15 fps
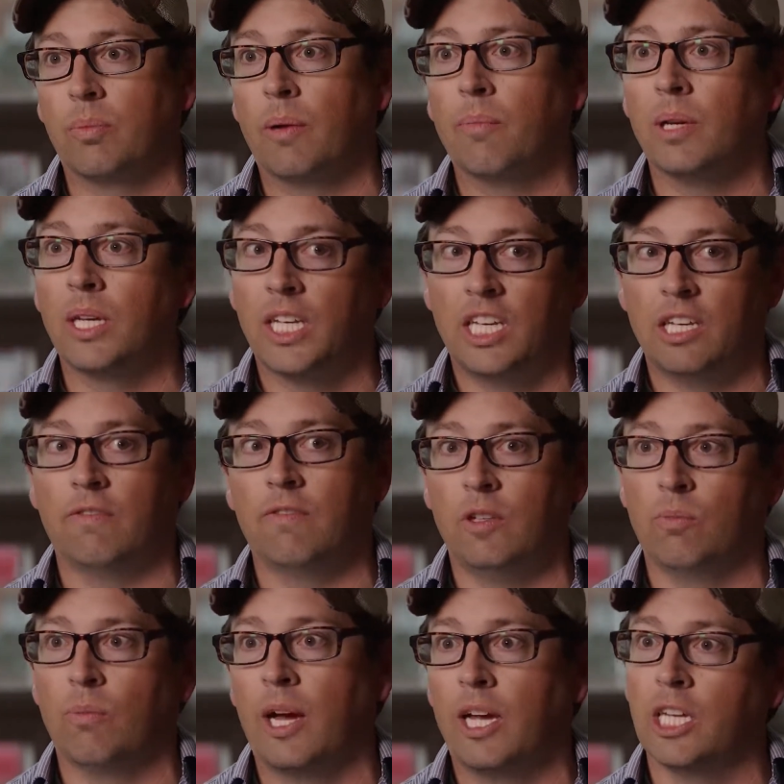I'm going to give
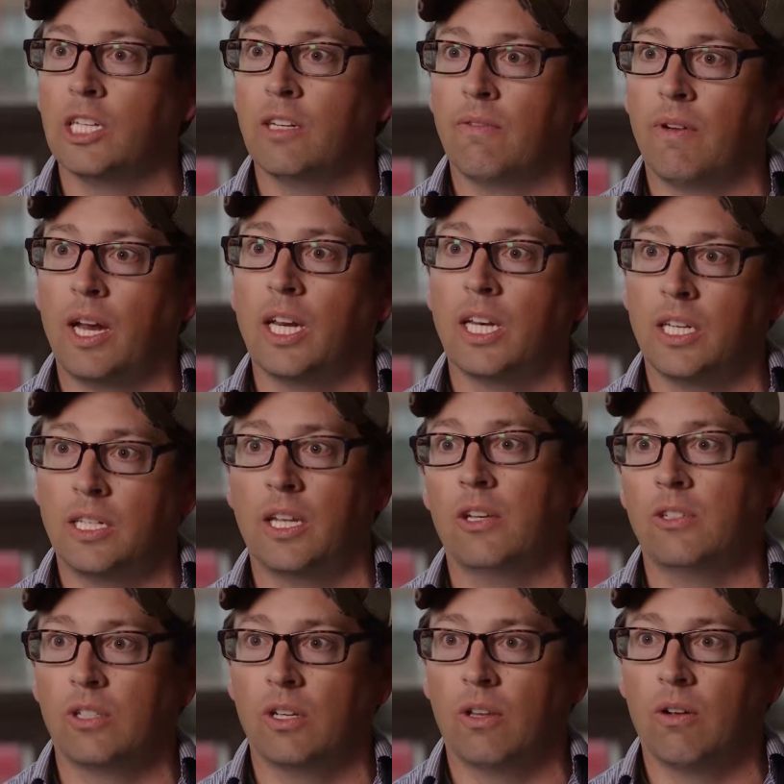you my undivided
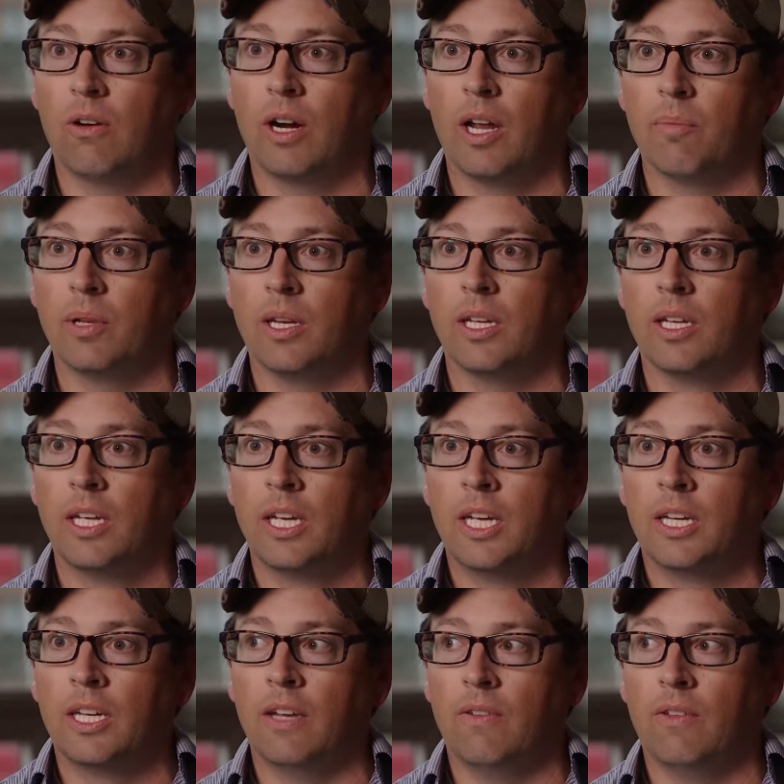attention, Lord. I'm going to
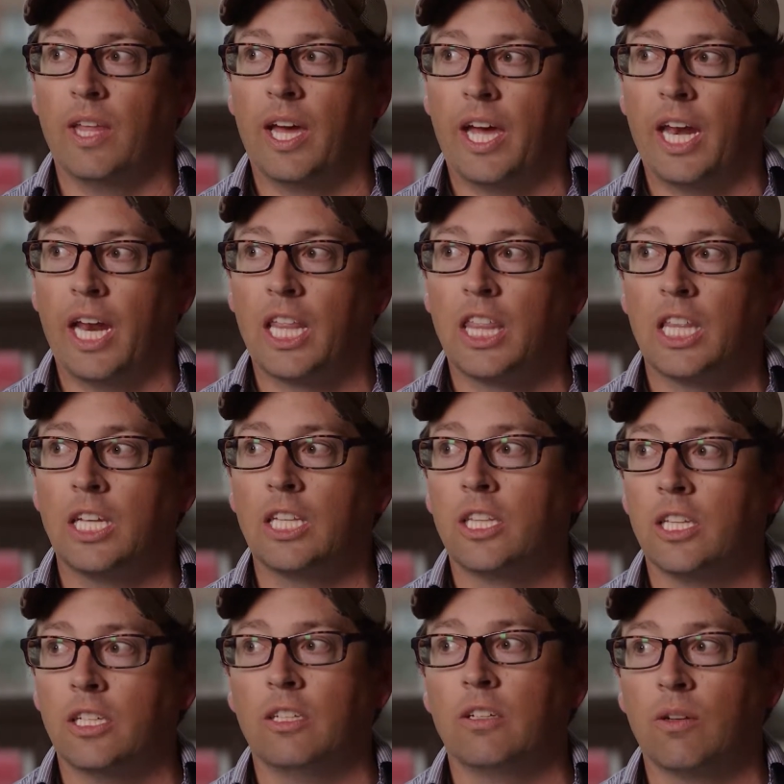give you that. And I think
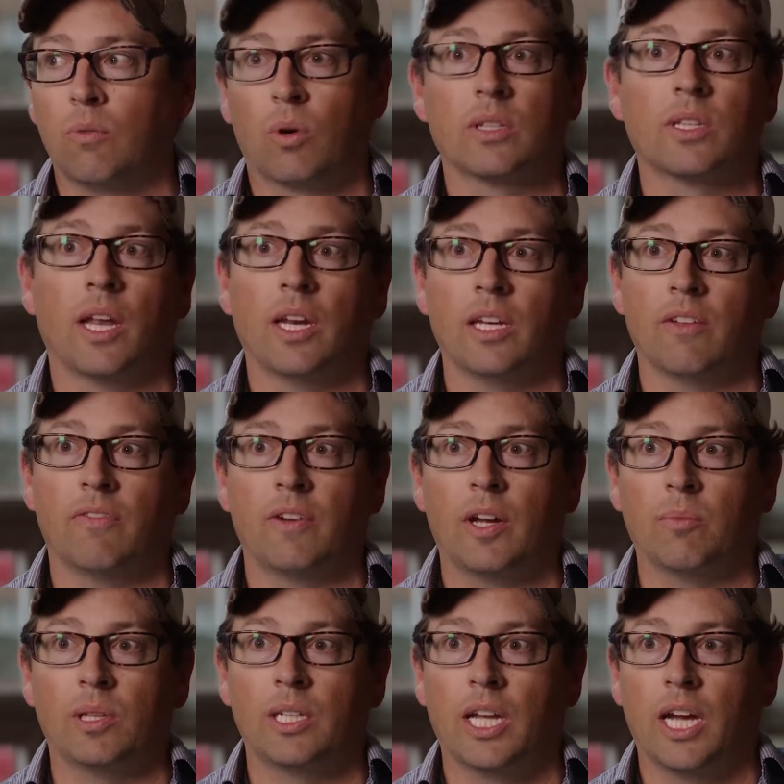that you can work that into
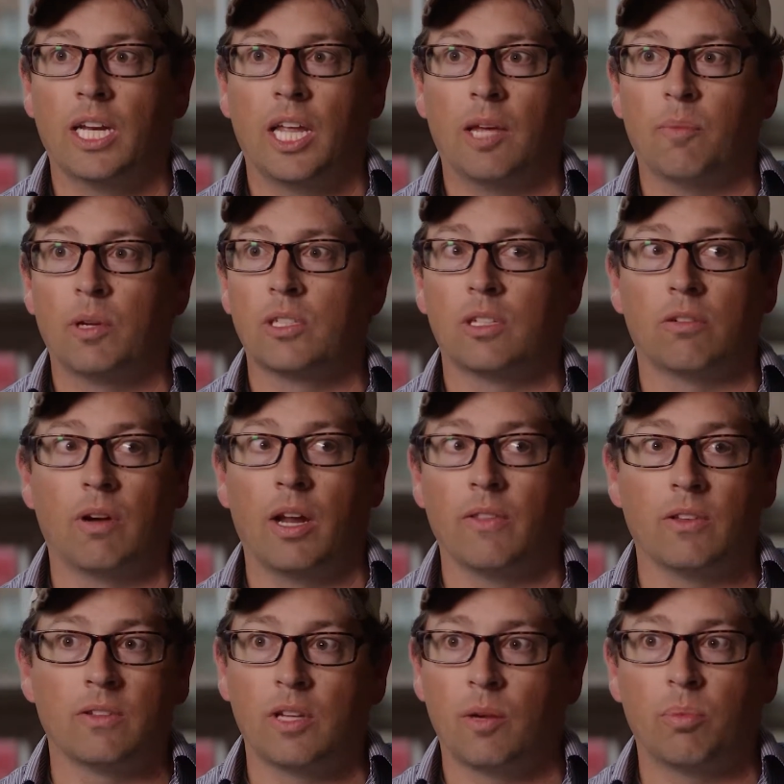family dynamics around
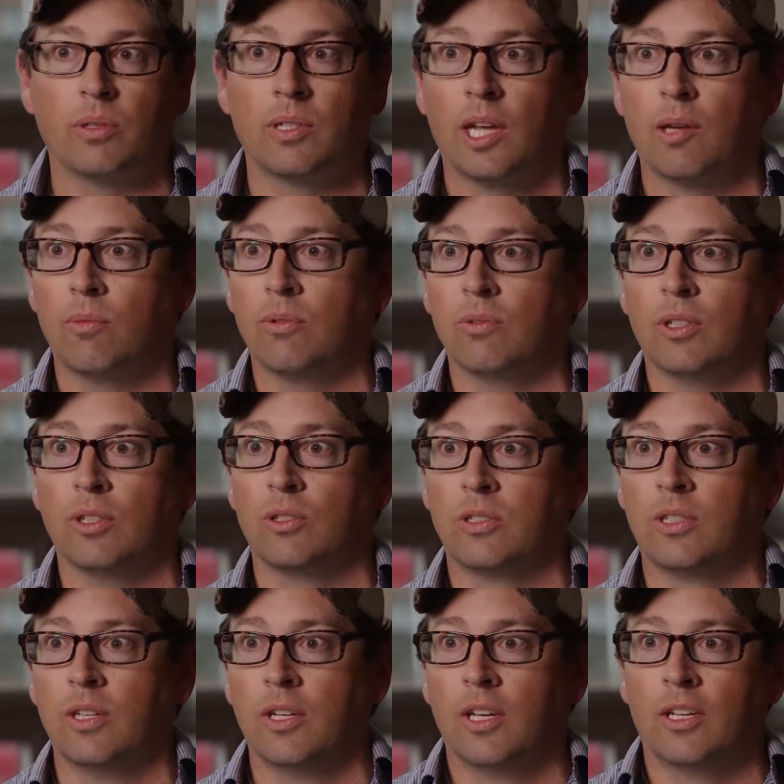the supper table. There's
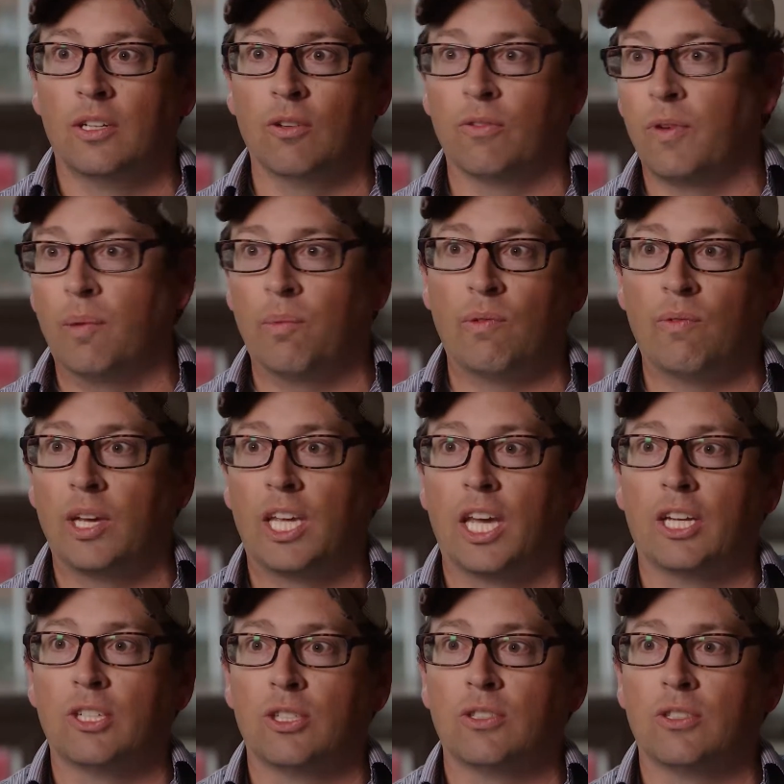family
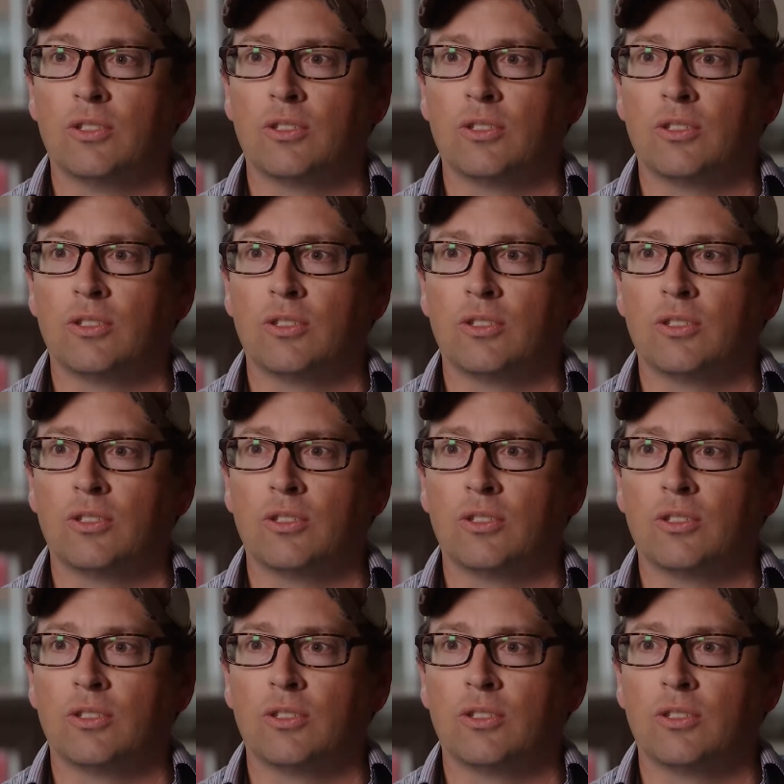vacations.